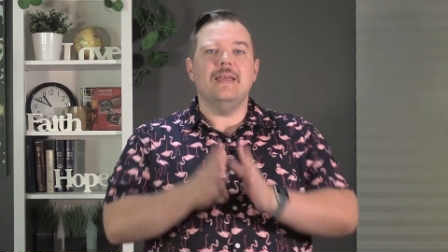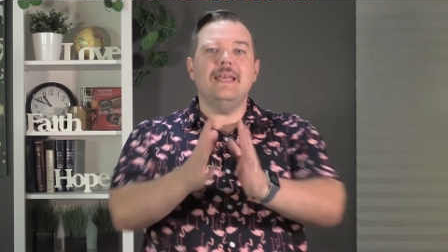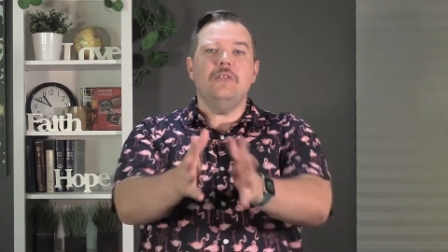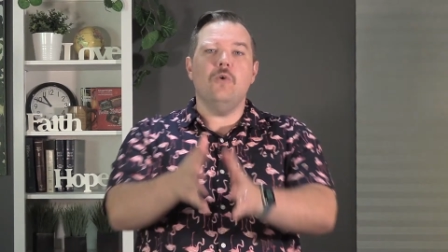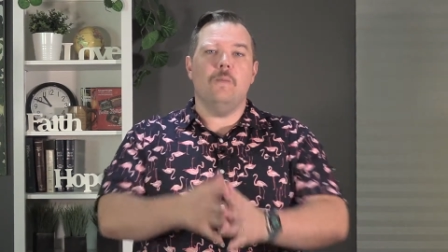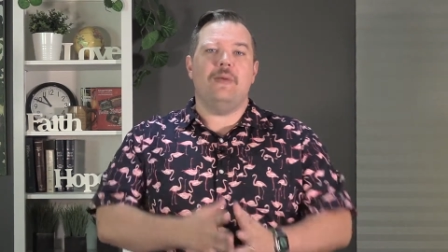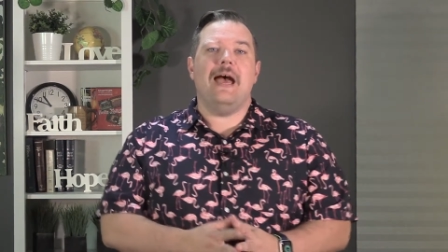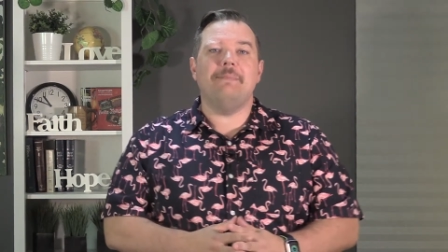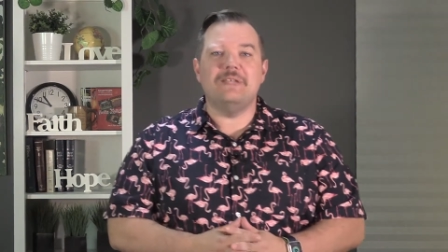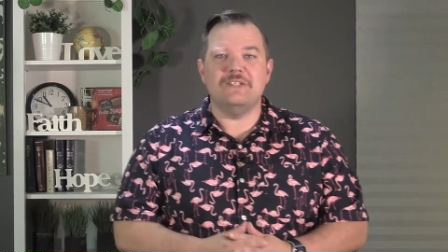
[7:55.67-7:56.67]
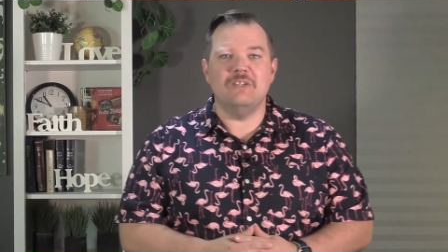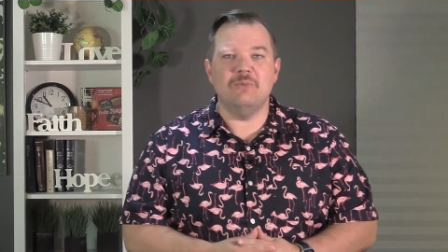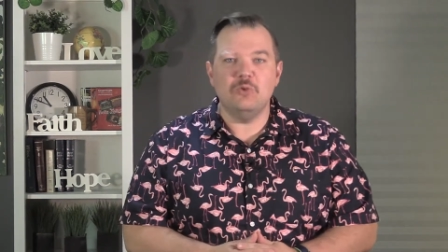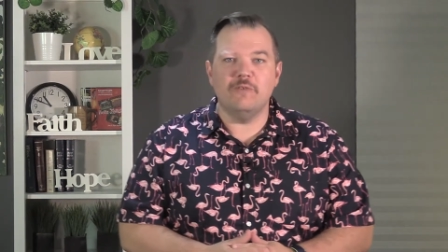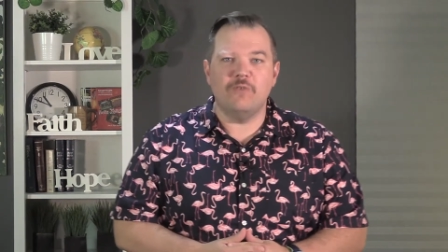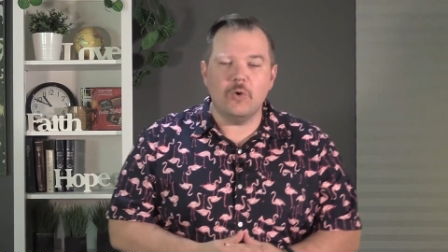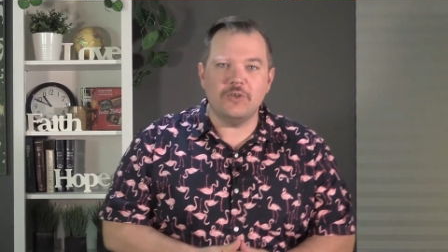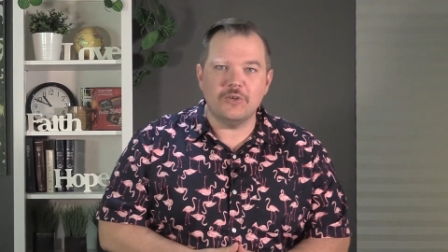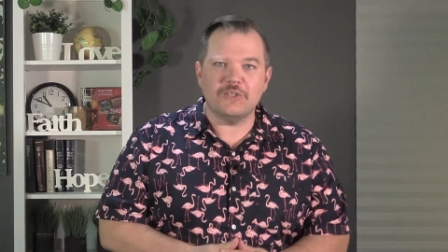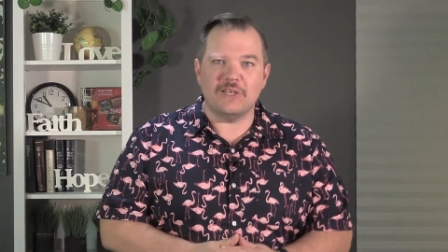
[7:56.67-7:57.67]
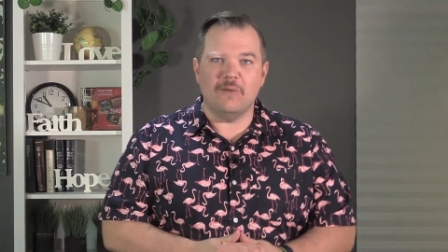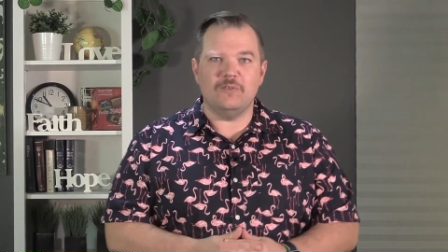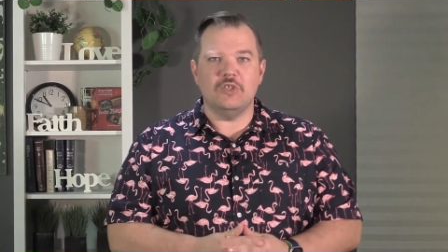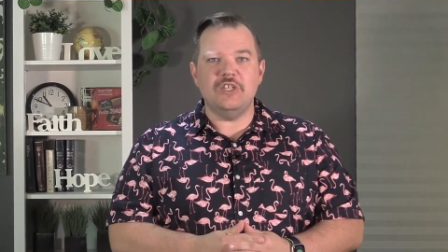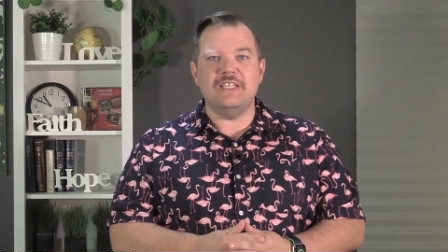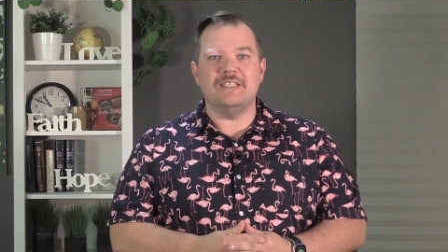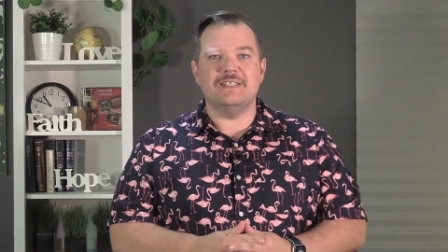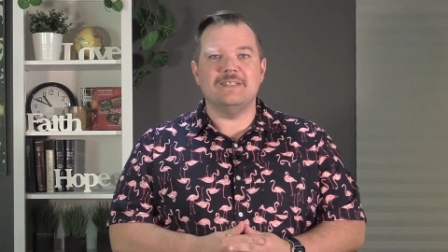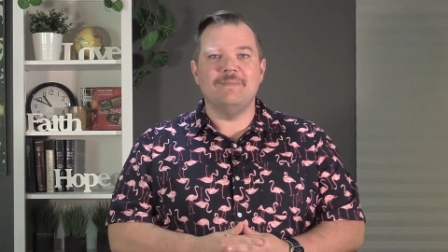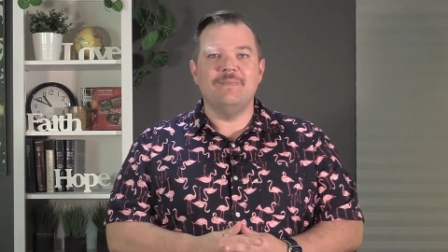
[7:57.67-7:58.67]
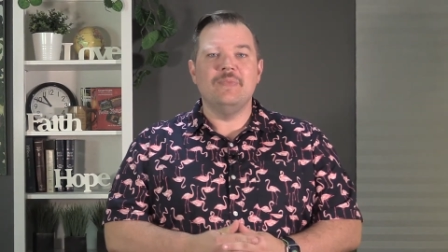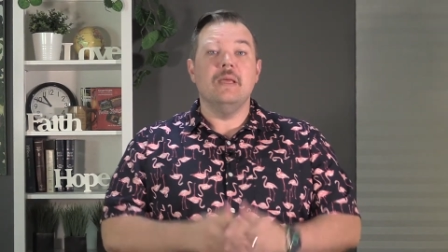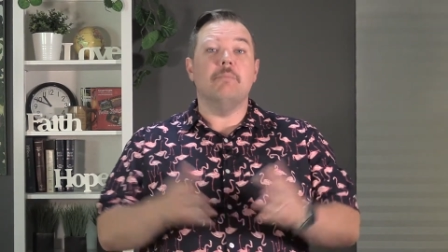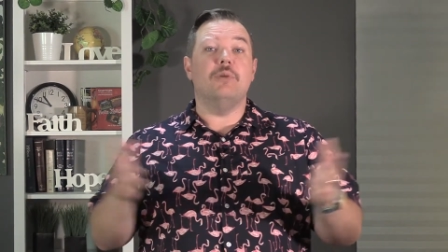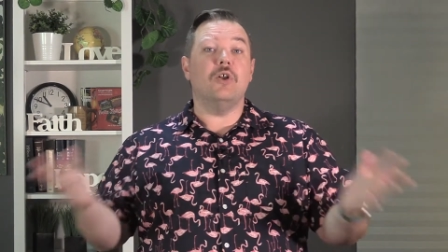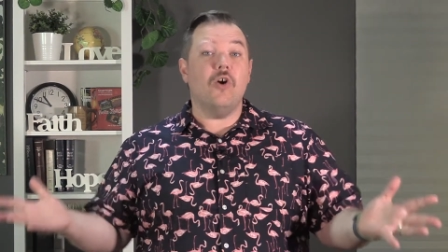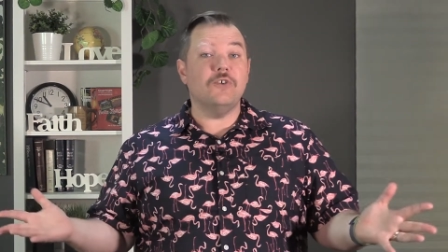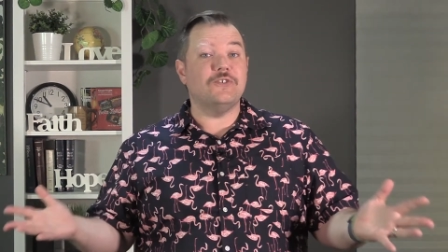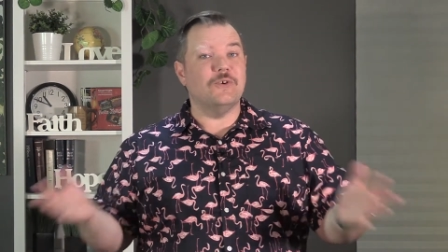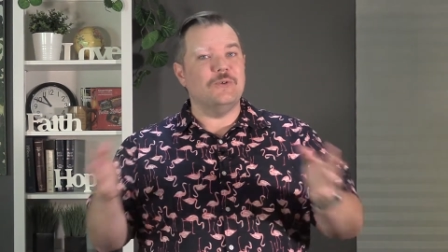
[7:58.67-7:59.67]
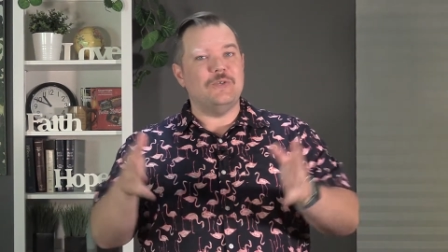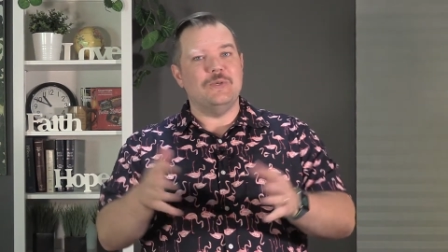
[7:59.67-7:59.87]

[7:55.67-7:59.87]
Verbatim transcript: In your baptism, you devoted yourself to Jesus, but also to